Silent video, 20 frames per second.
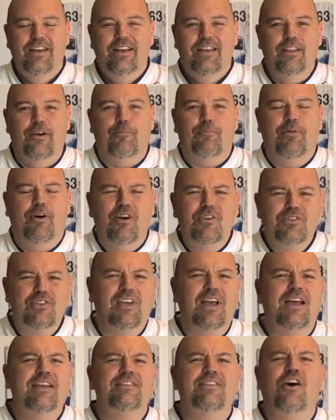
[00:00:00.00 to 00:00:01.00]
And the parts
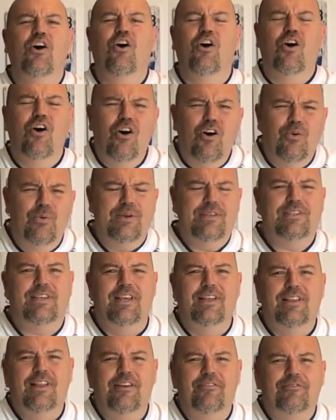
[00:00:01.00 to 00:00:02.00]
guys always
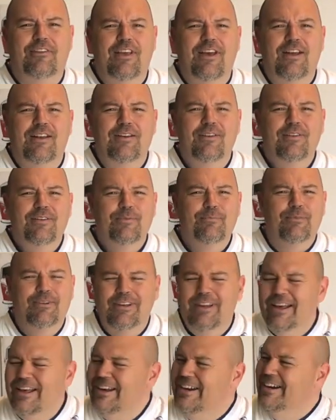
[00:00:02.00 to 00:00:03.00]
get left out. But
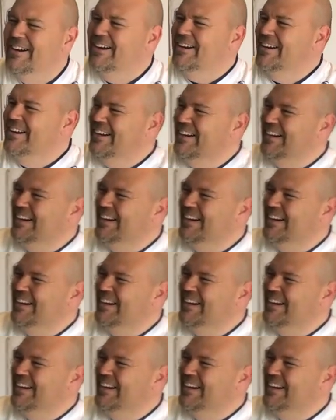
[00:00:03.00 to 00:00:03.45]
not here.